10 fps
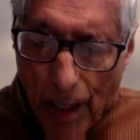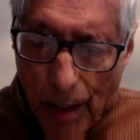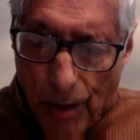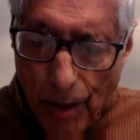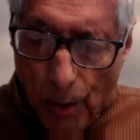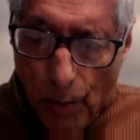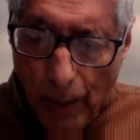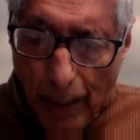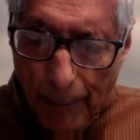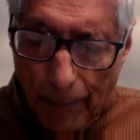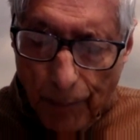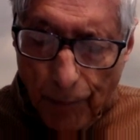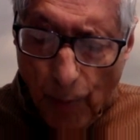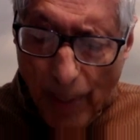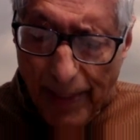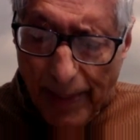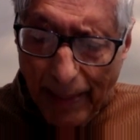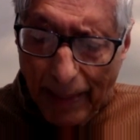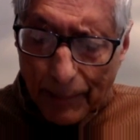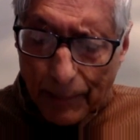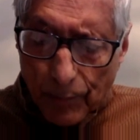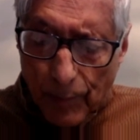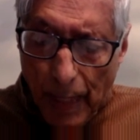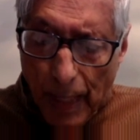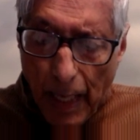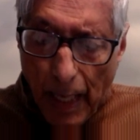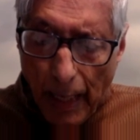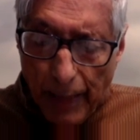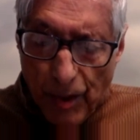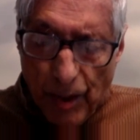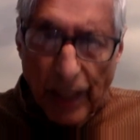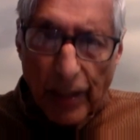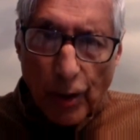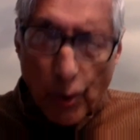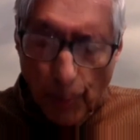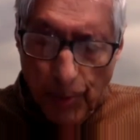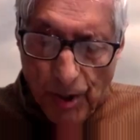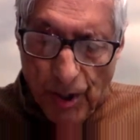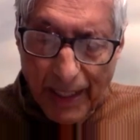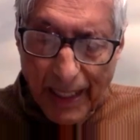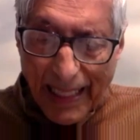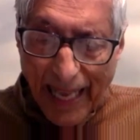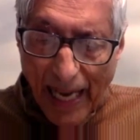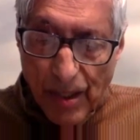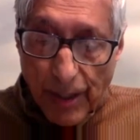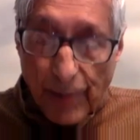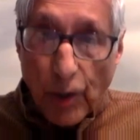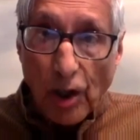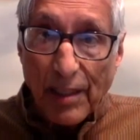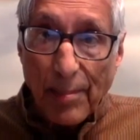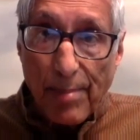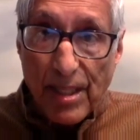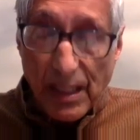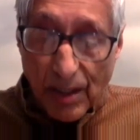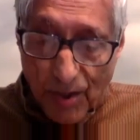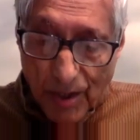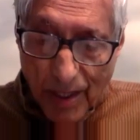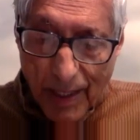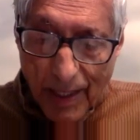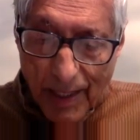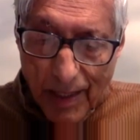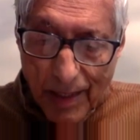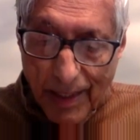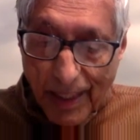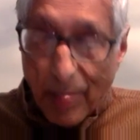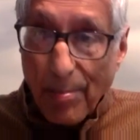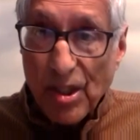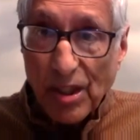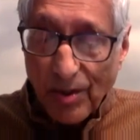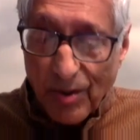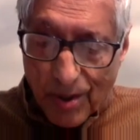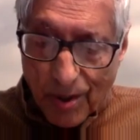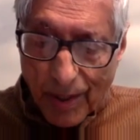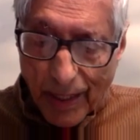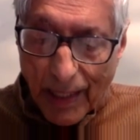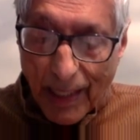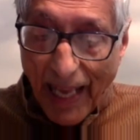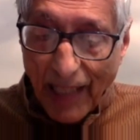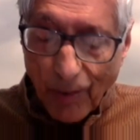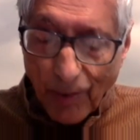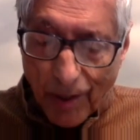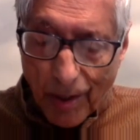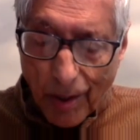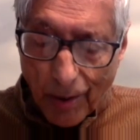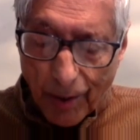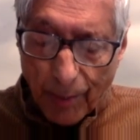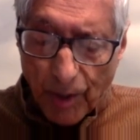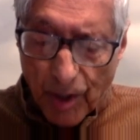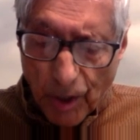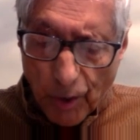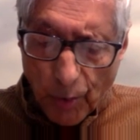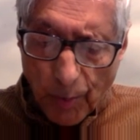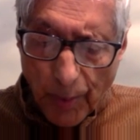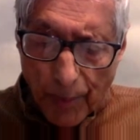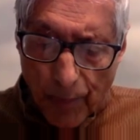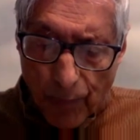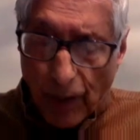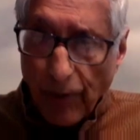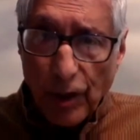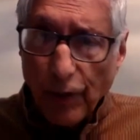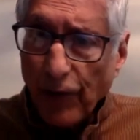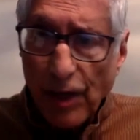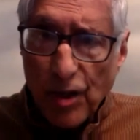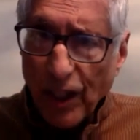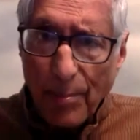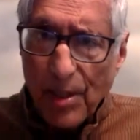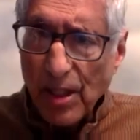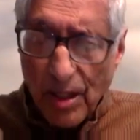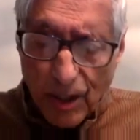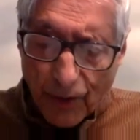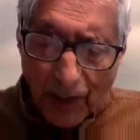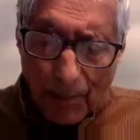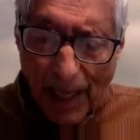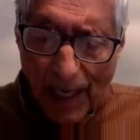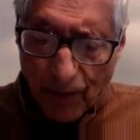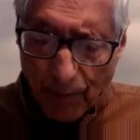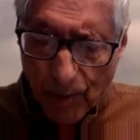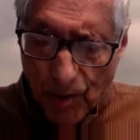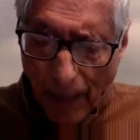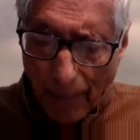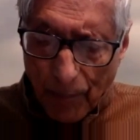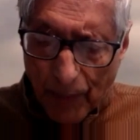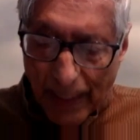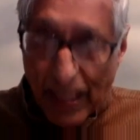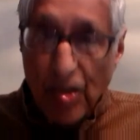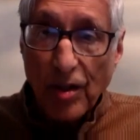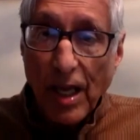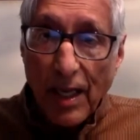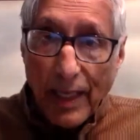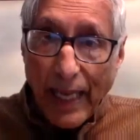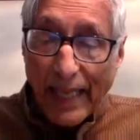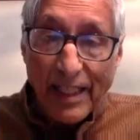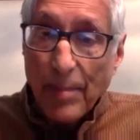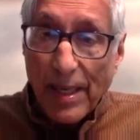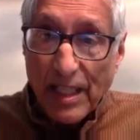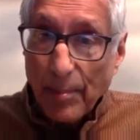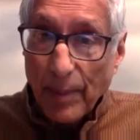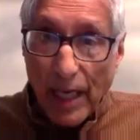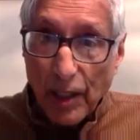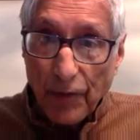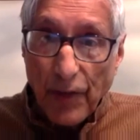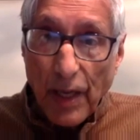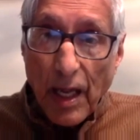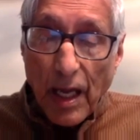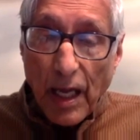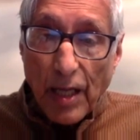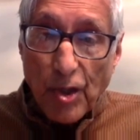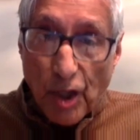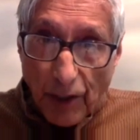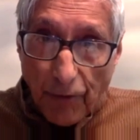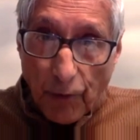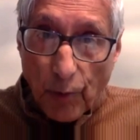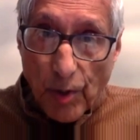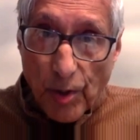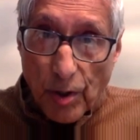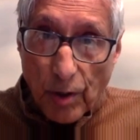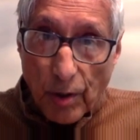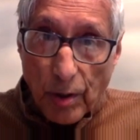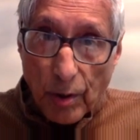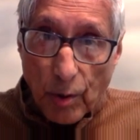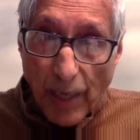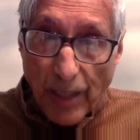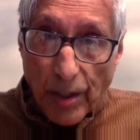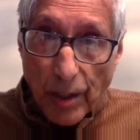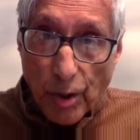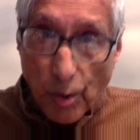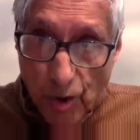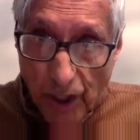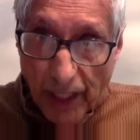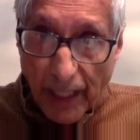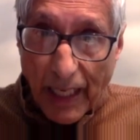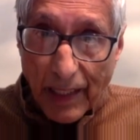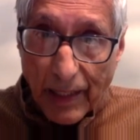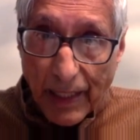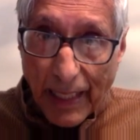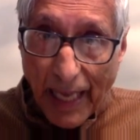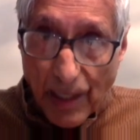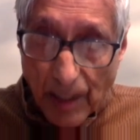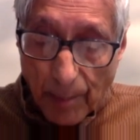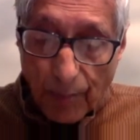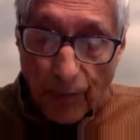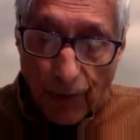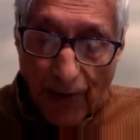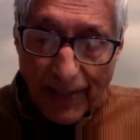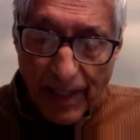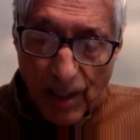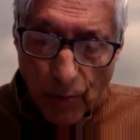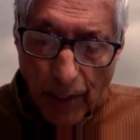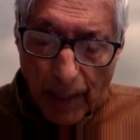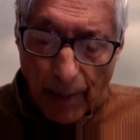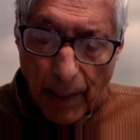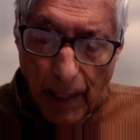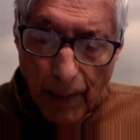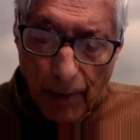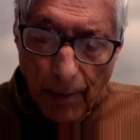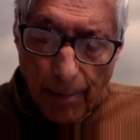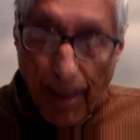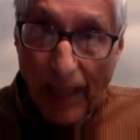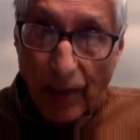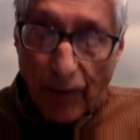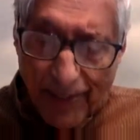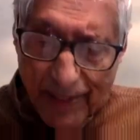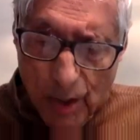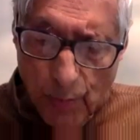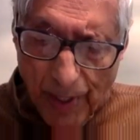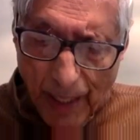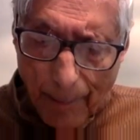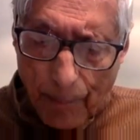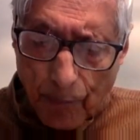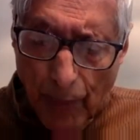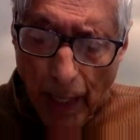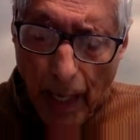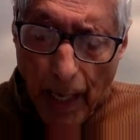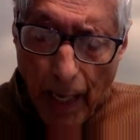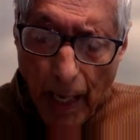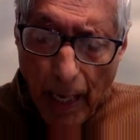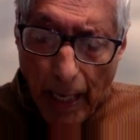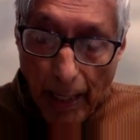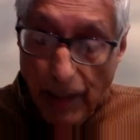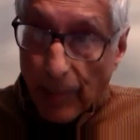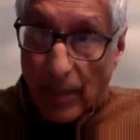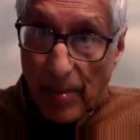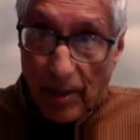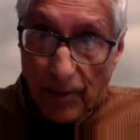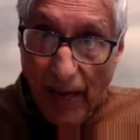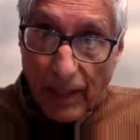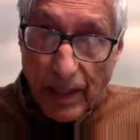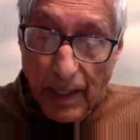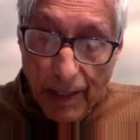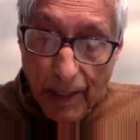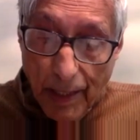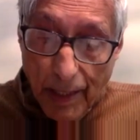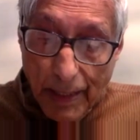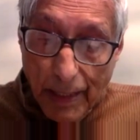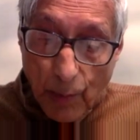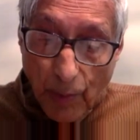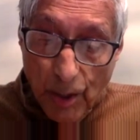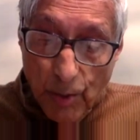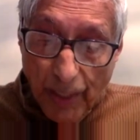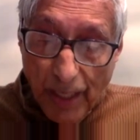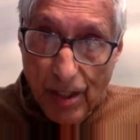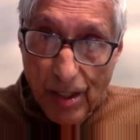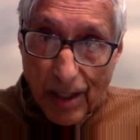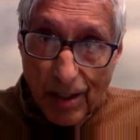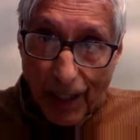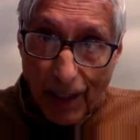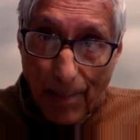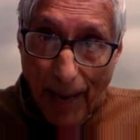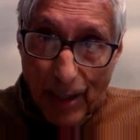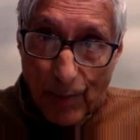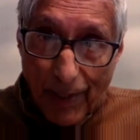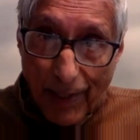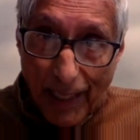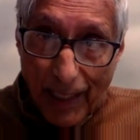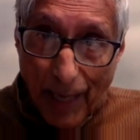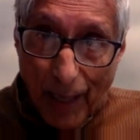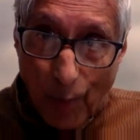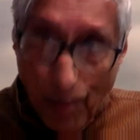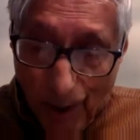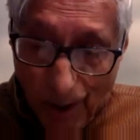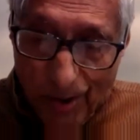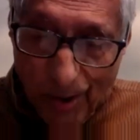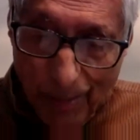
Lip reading: So for one thing, the Sikh groups, the Sikh clans, they were called the Misals, Sikh Misals, a clan or a community group. There were different Sikh Misals in different parts of Punjab, each headed by some kind of chief who was quite soldierly, and he had some fighters, band of fighters with him. Sometimes, in fact, in one or two cases, the Sikh bands were led by a woman also.